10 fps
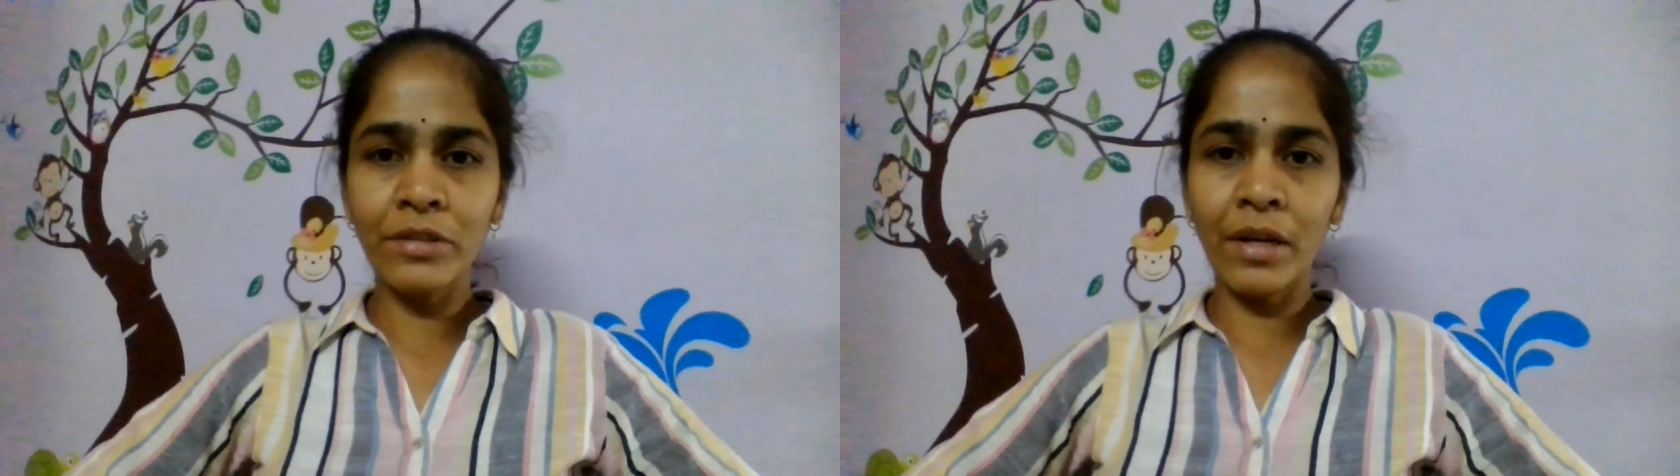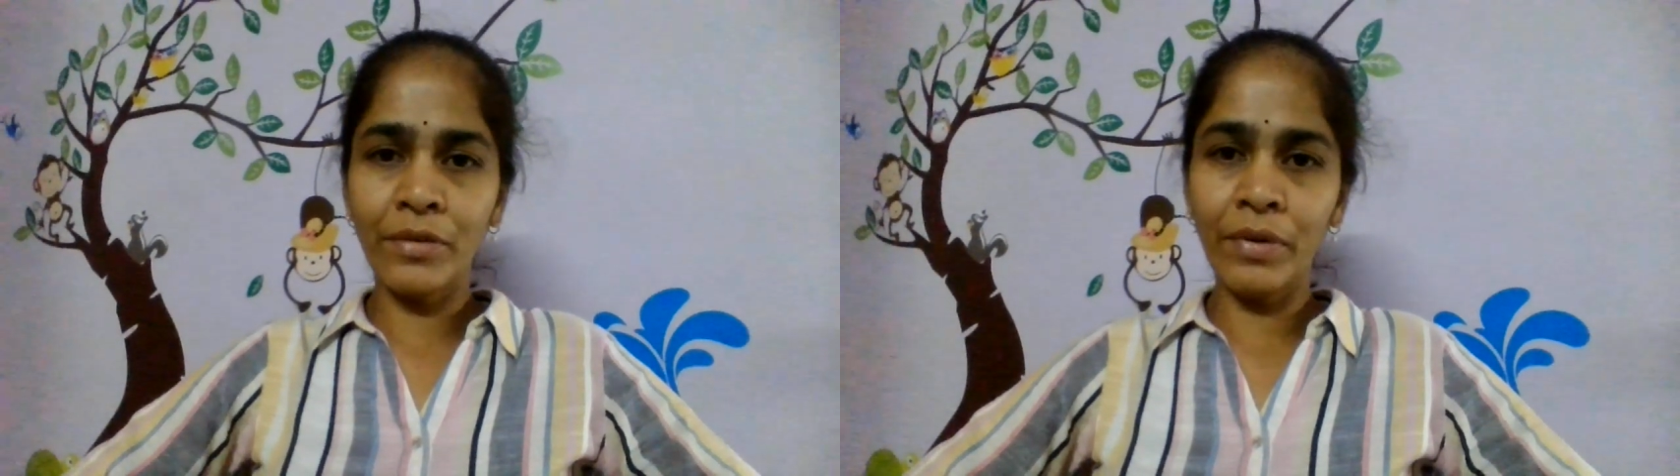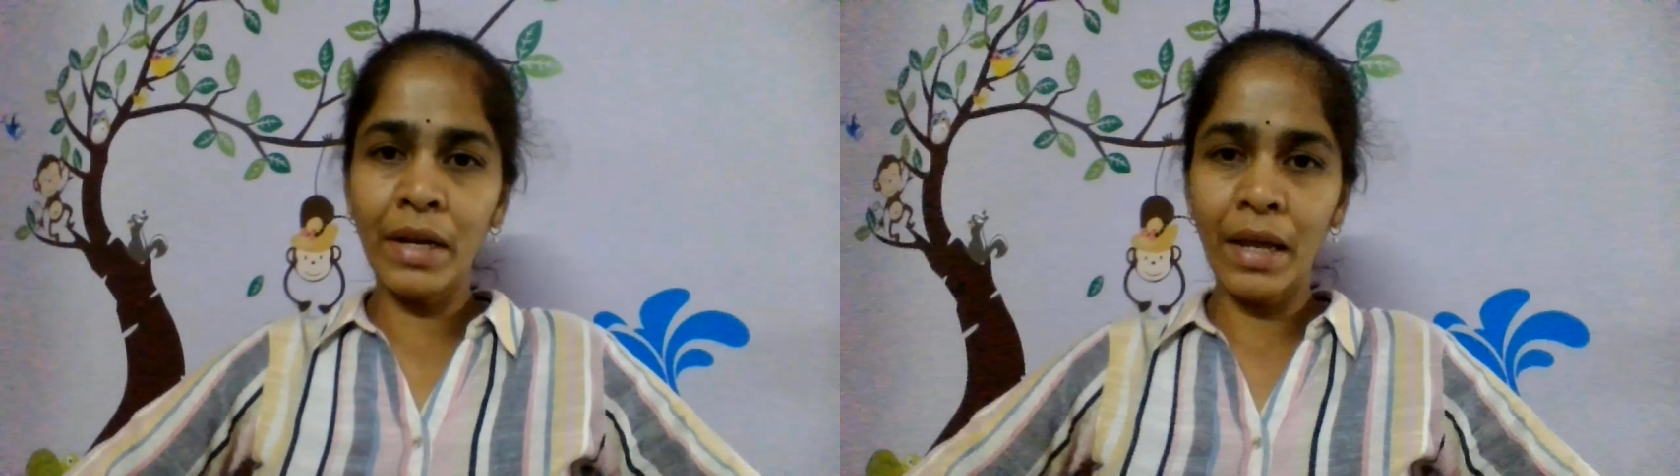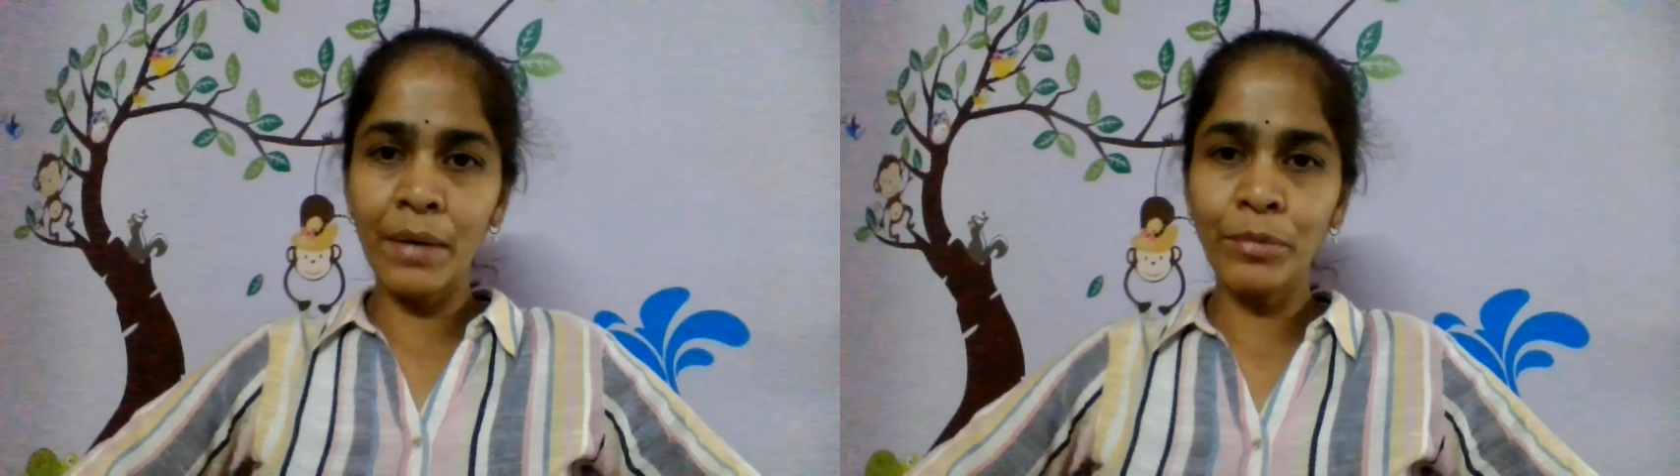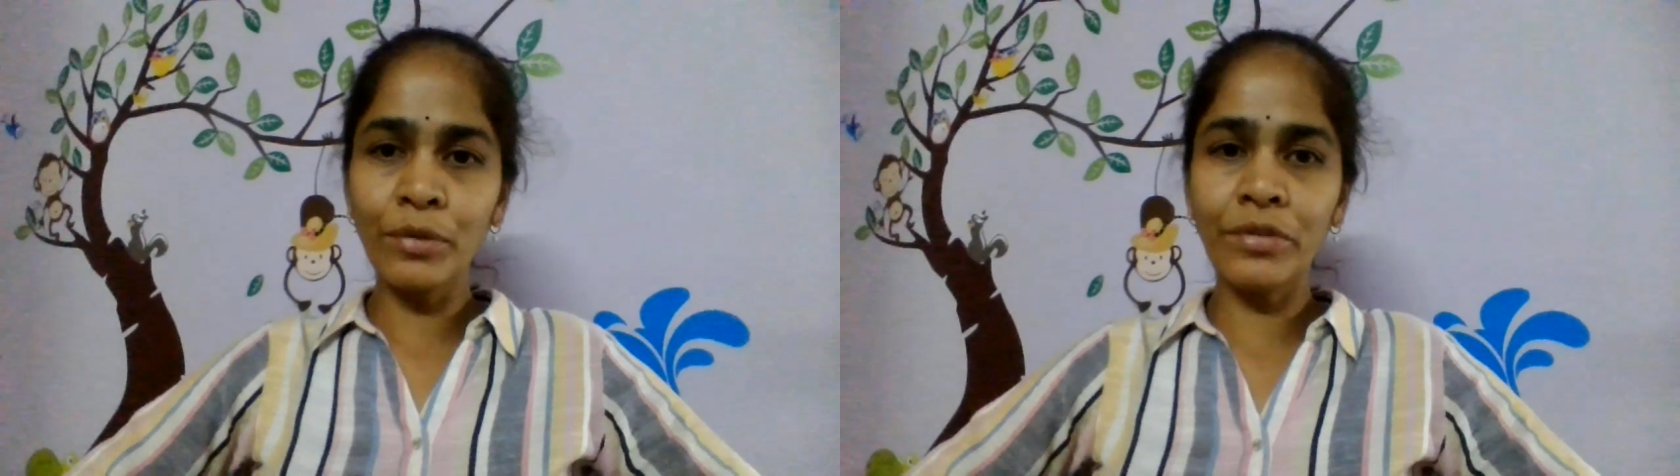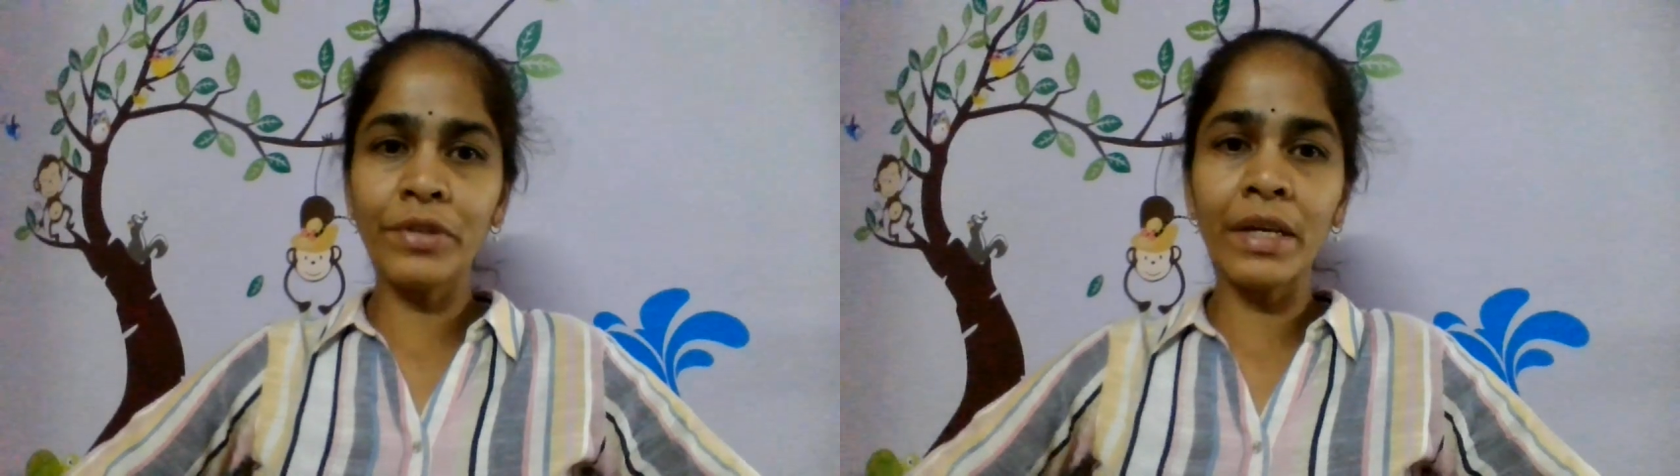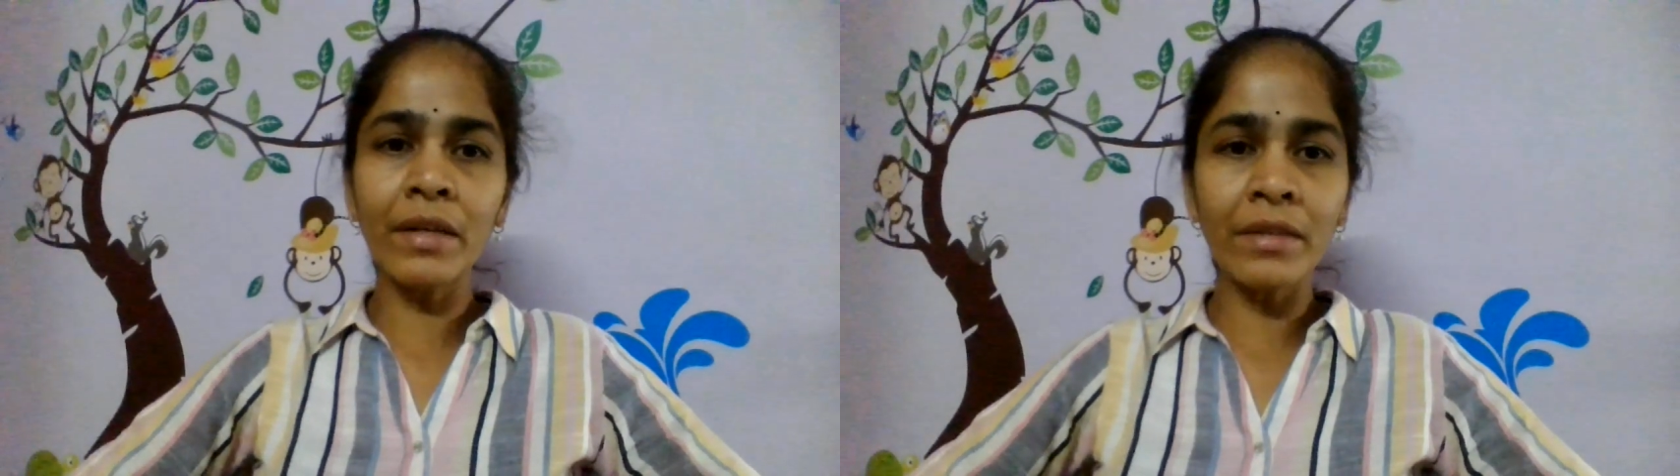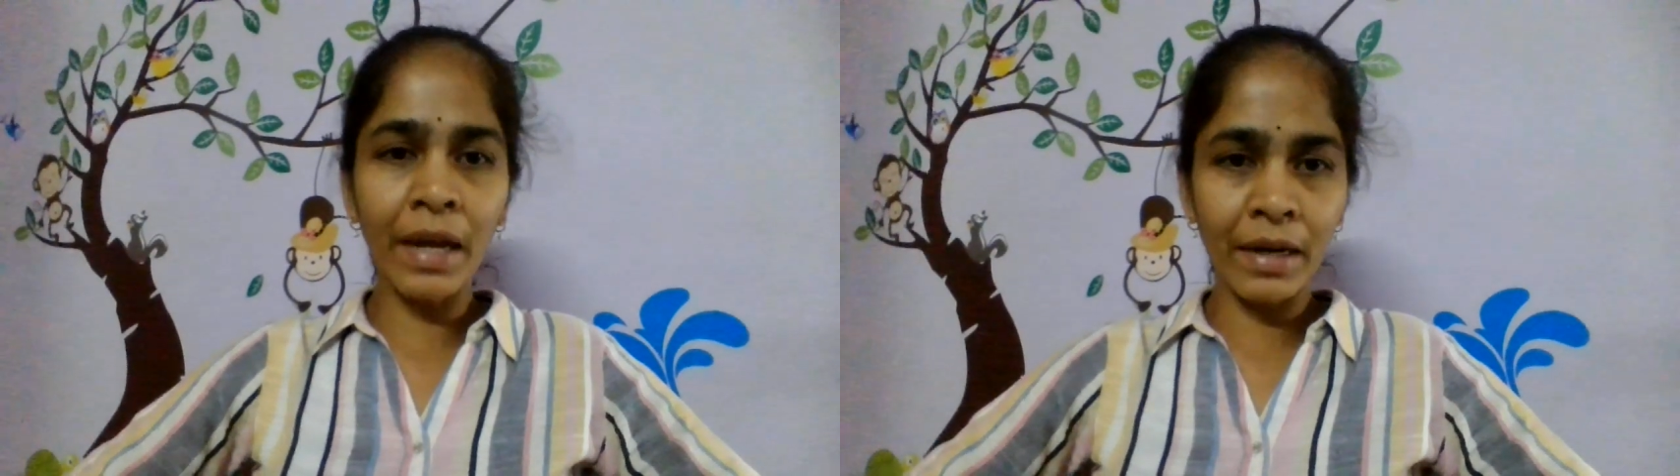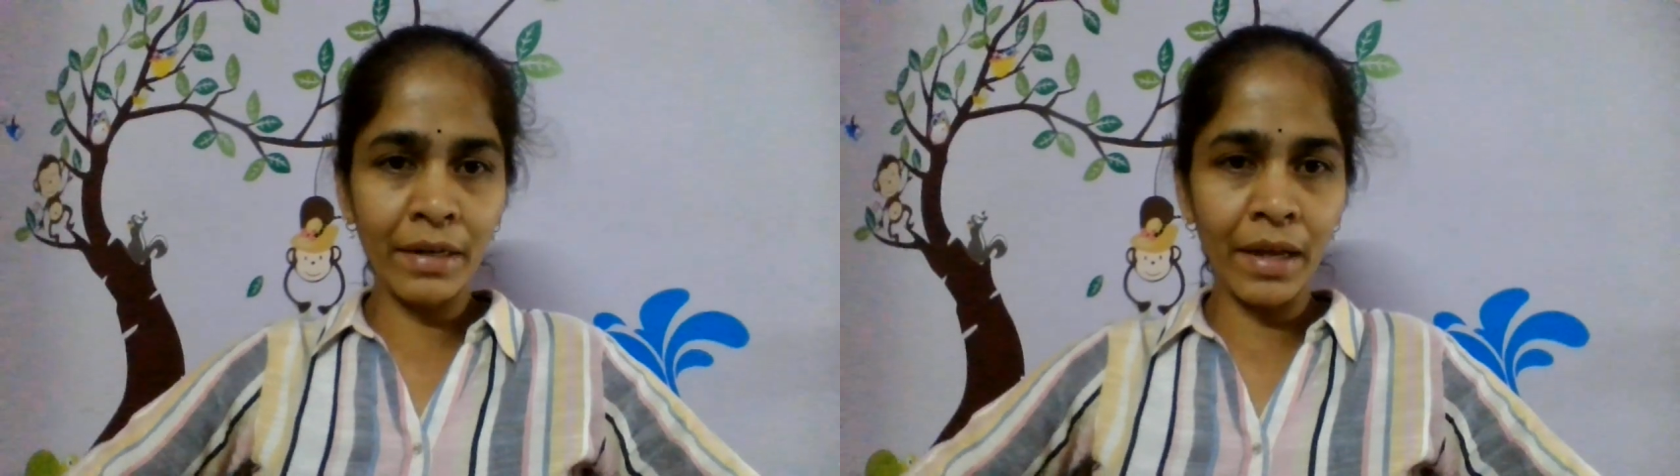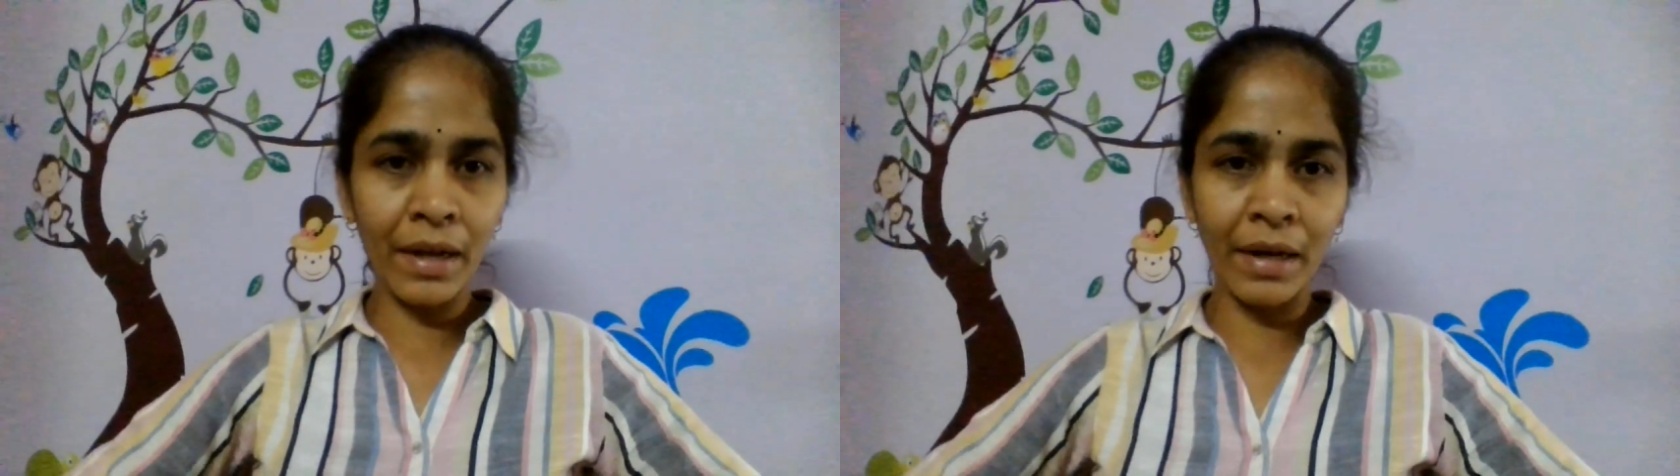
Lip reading: that will help to steer the entire